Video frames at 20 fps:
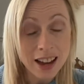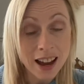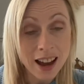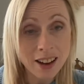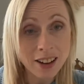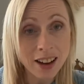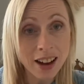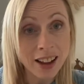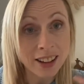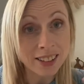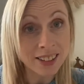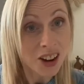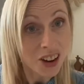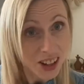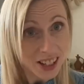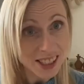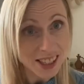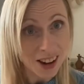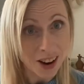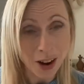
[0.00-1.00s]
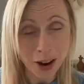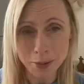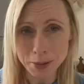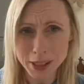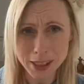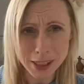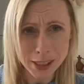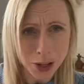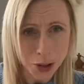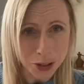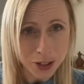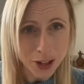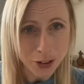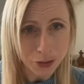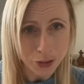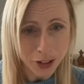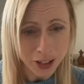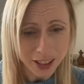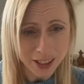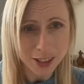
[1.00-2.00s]
at night time so
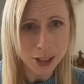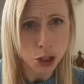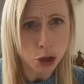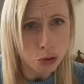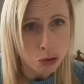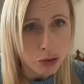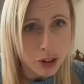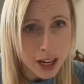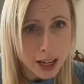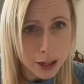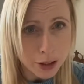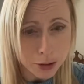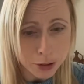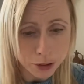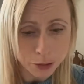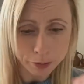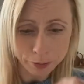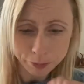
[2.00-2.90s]
different, so real.